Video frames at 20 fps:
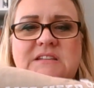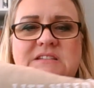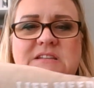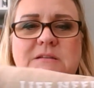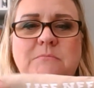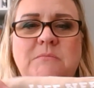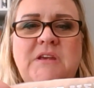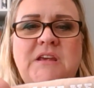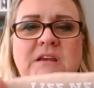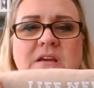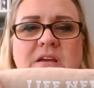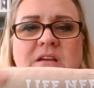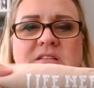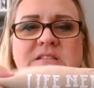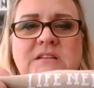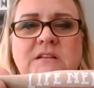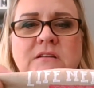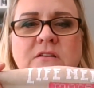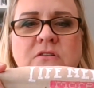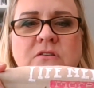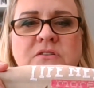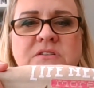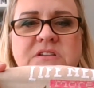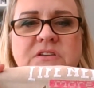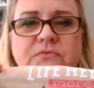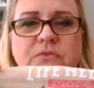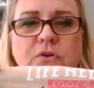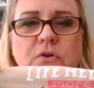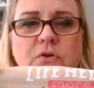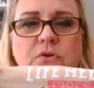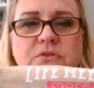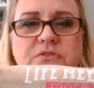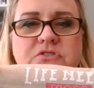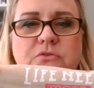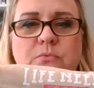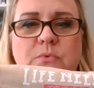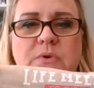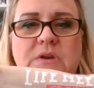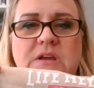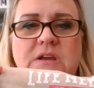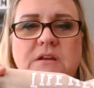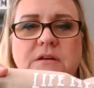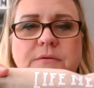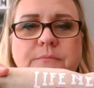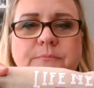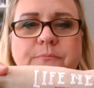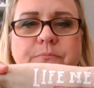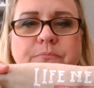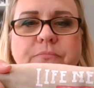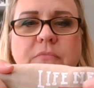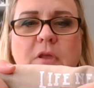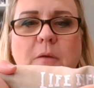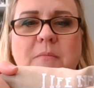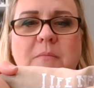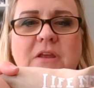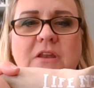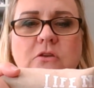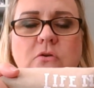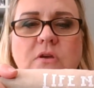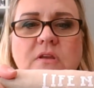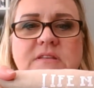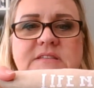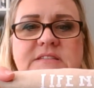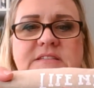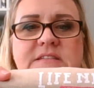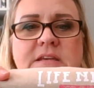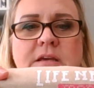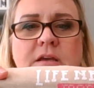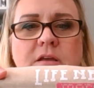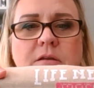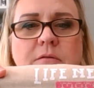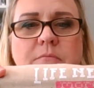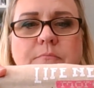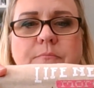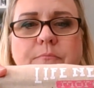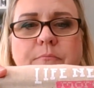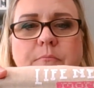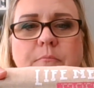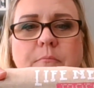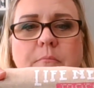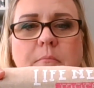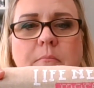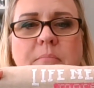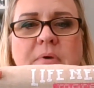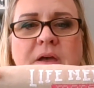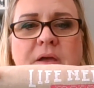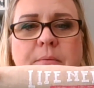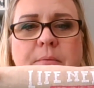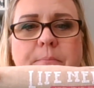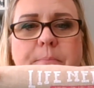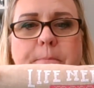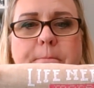to me it's a little difficult to read. I mean, you can see it, but